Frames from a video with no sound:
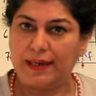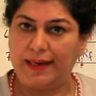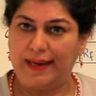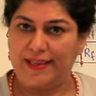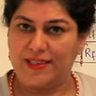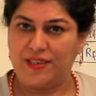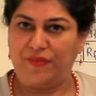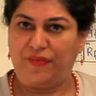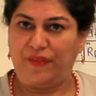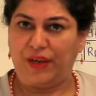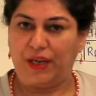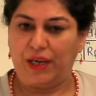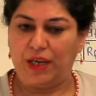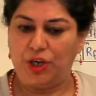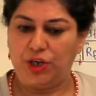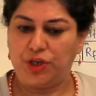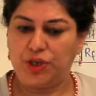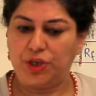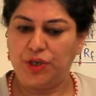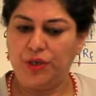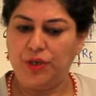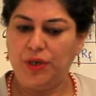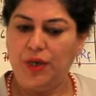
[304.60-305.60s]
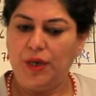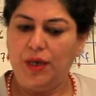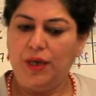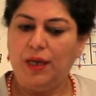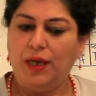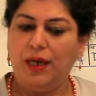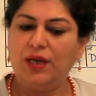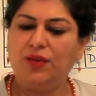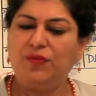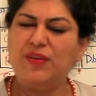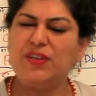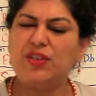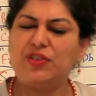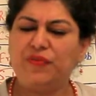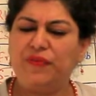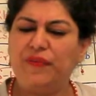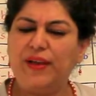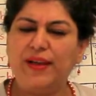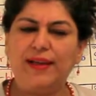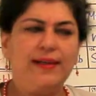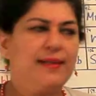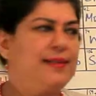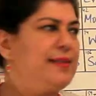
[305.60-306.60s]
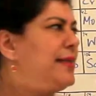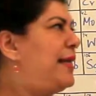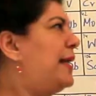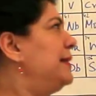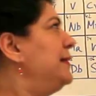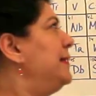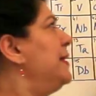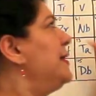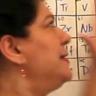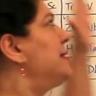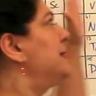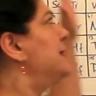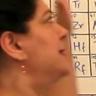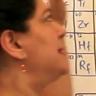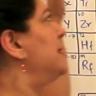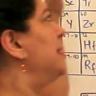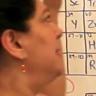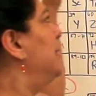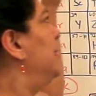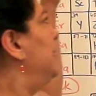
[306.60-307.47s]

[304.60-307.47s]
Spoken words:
classification, it was felt that this